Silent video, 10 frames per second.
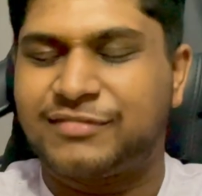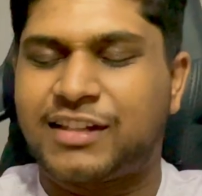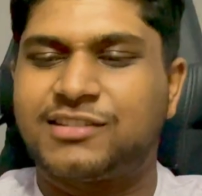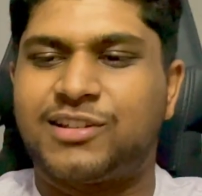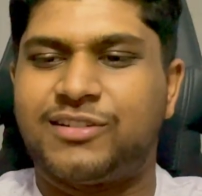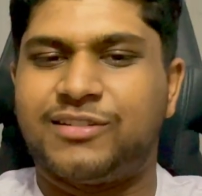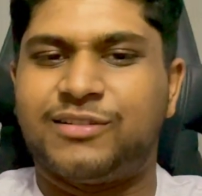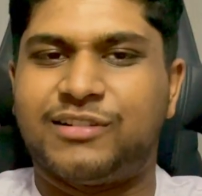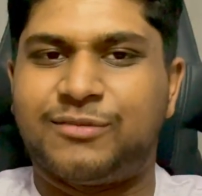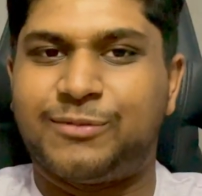
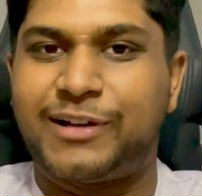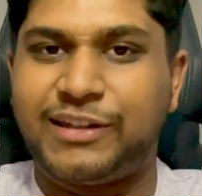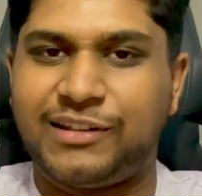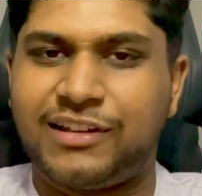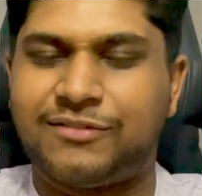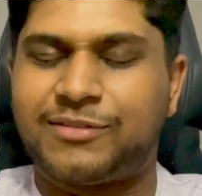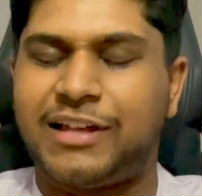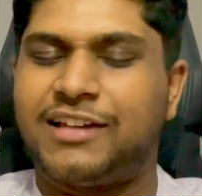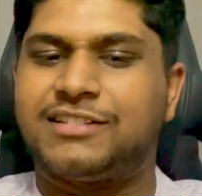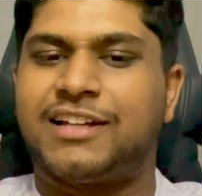So what you learned from
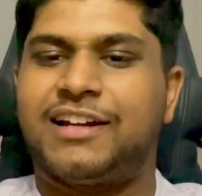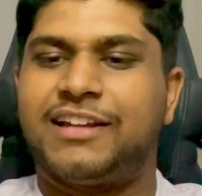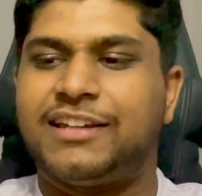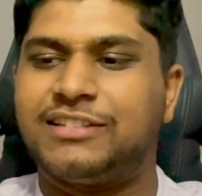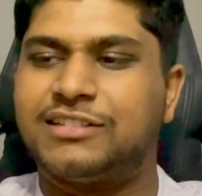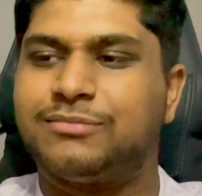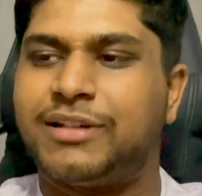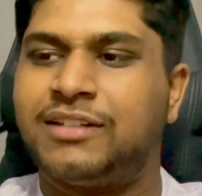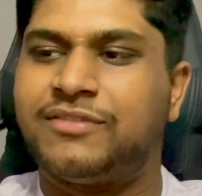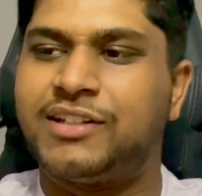that is that he just
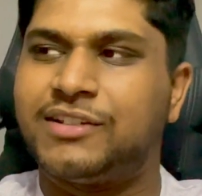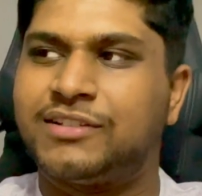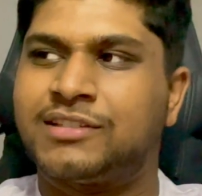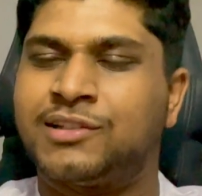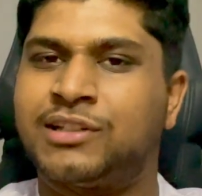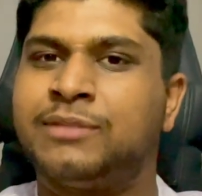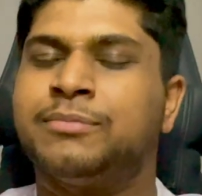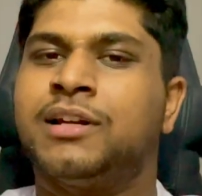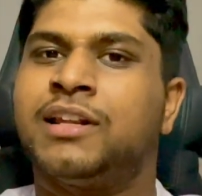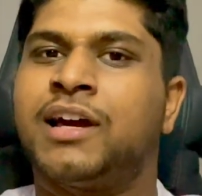made videos until he
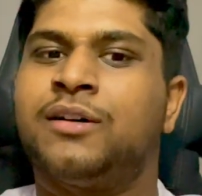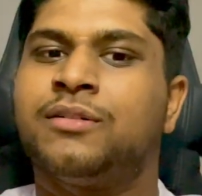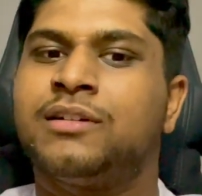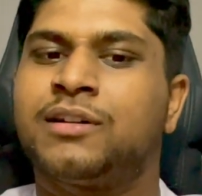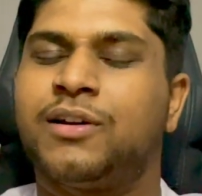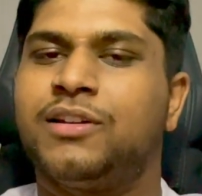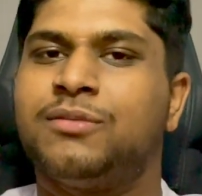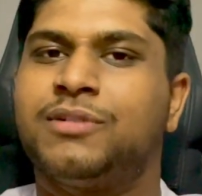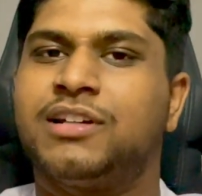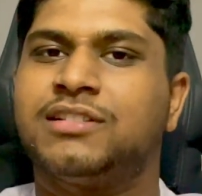burned out. Coding
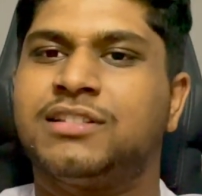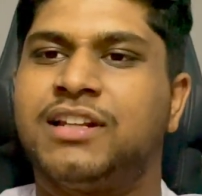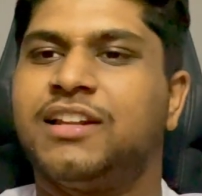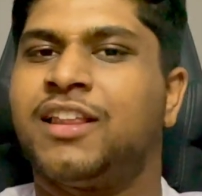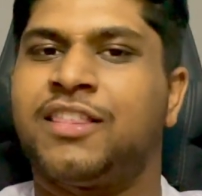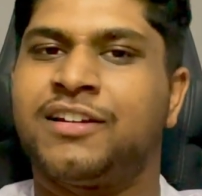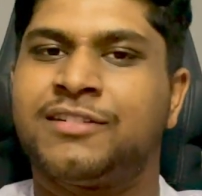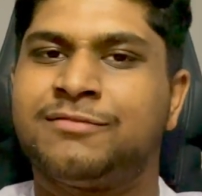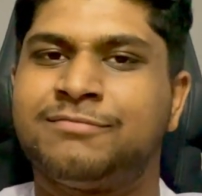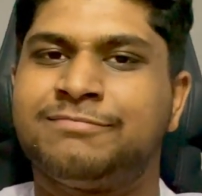wise, he did nothing.
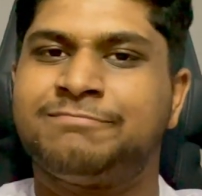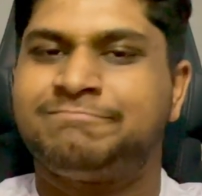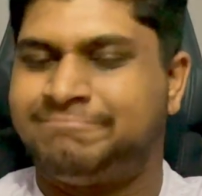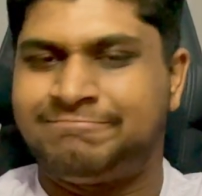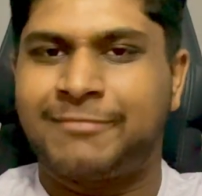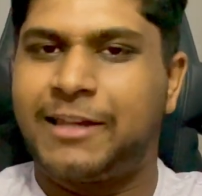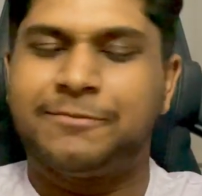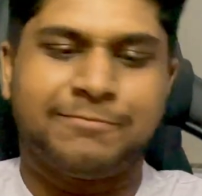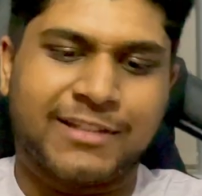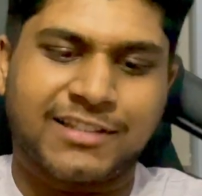Yep,
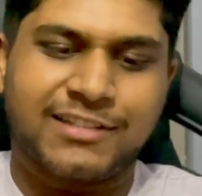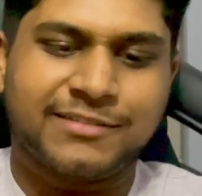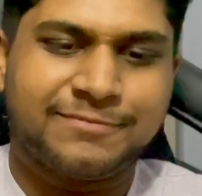that's it.